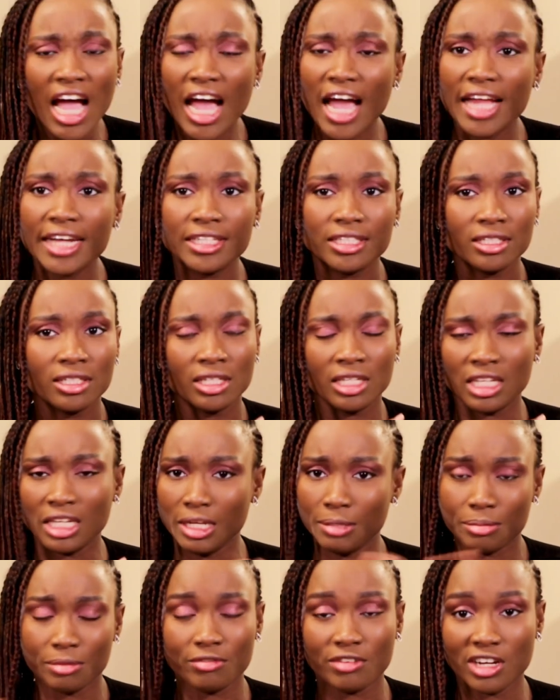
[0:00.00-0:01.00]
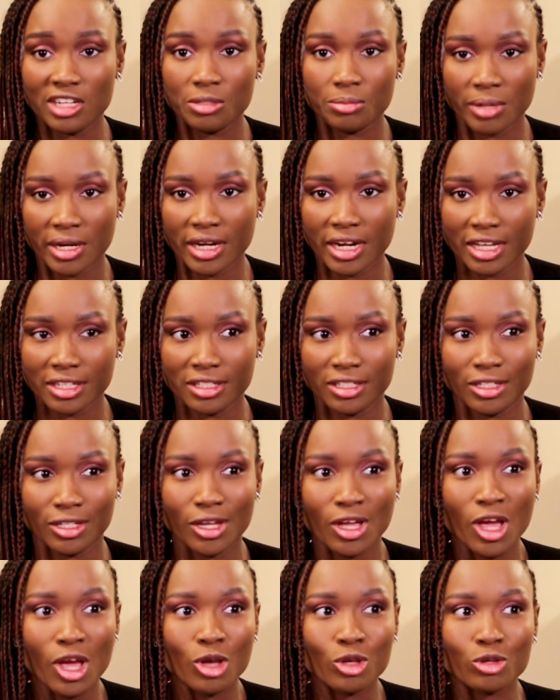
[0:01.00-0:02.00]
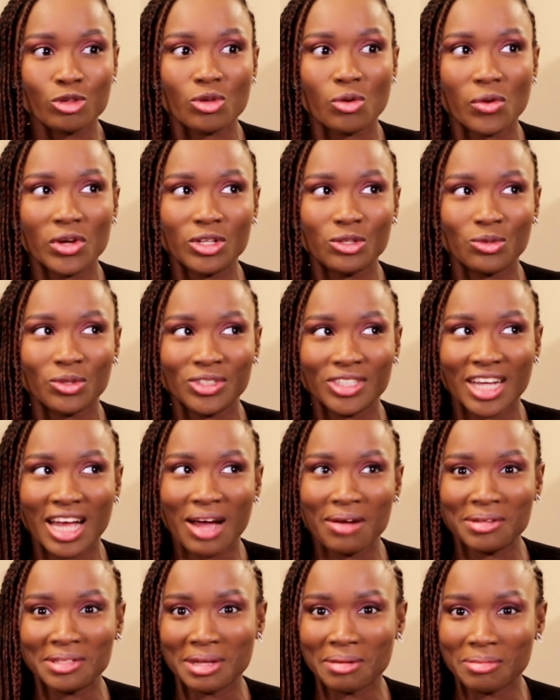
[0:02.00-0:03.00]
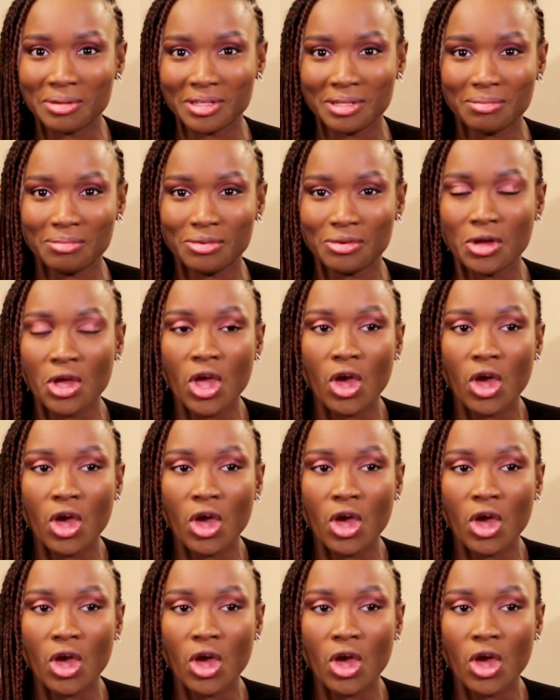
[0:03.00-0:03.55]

And it prevents pregnancy. So someone is wondering, how is that possible?